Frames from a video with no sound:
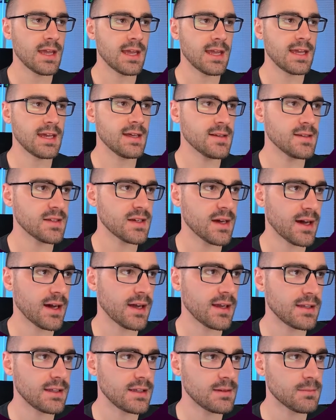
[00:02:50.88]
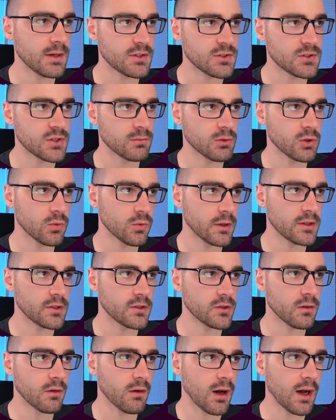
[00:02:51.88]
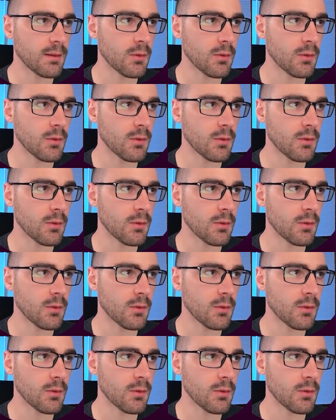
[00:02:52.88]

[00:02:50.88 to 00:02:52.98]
And in my terminal window,